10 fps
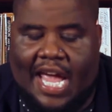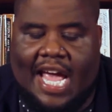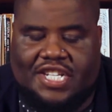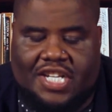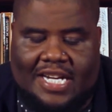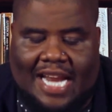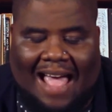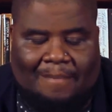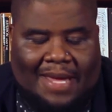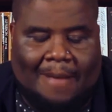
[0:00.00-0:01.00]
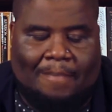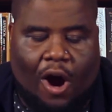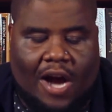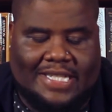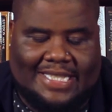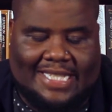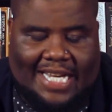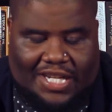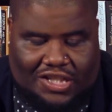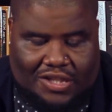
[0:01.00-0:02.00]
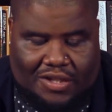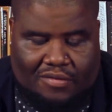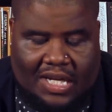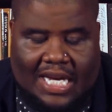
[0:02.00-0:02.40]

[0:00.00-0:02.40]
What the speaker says: It should not be a partisan issue.